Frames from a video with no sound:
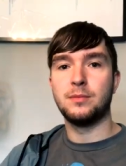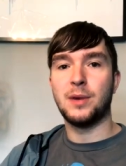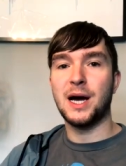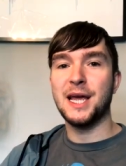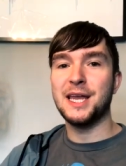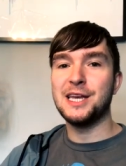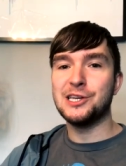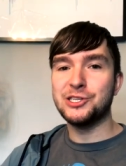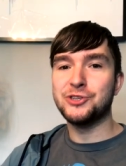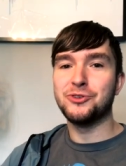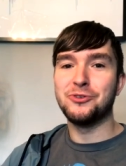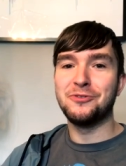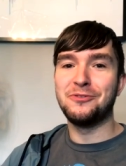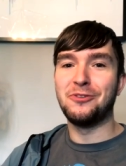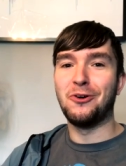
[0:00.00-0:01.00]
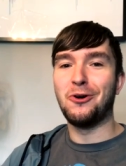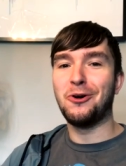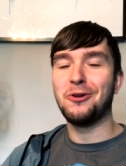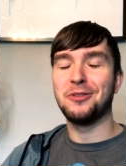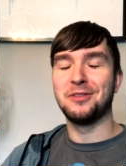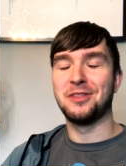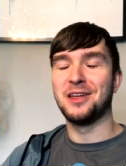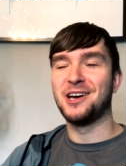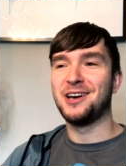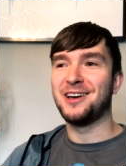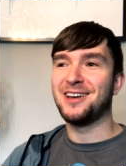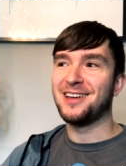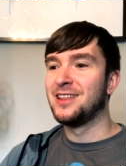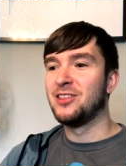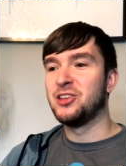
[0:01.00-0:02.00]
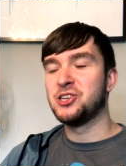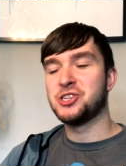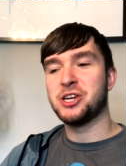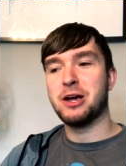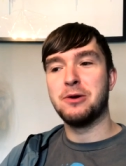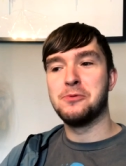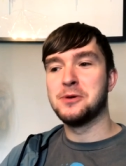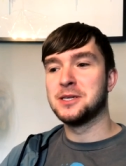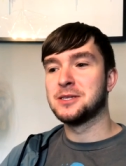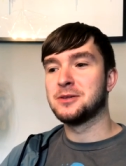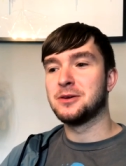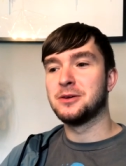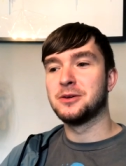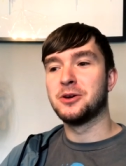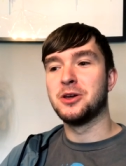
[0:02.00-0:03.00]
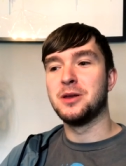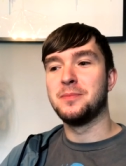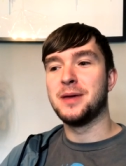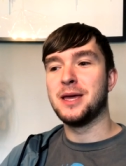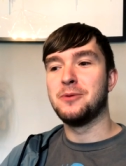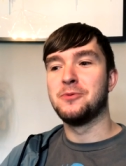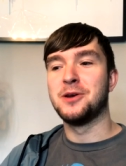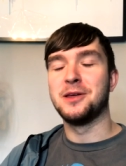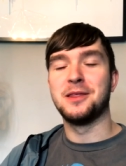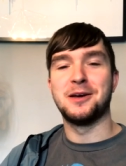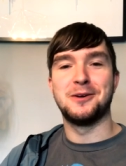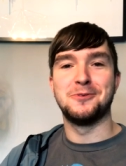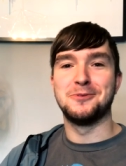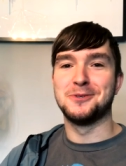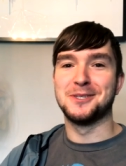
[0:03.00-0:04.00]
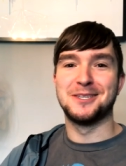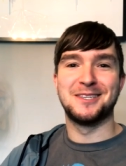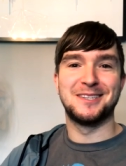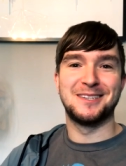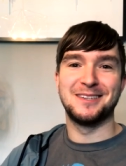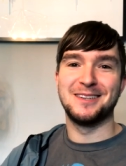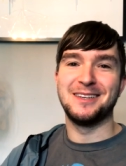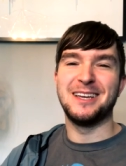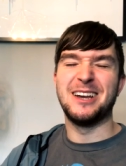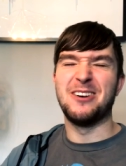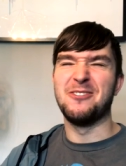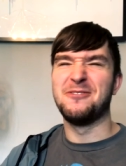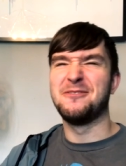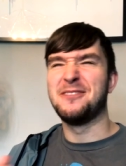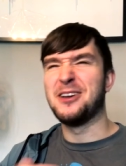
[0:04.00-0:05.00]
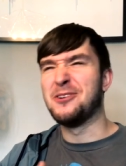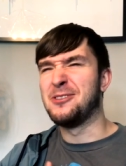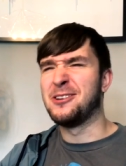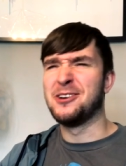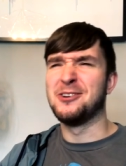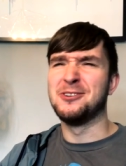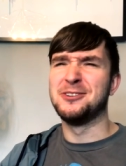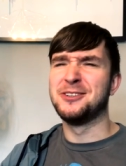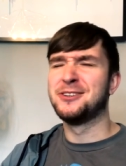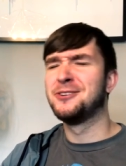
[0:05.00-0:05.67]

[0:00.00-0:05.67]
My initial thought that the show was going to be one of those, you know, feel good,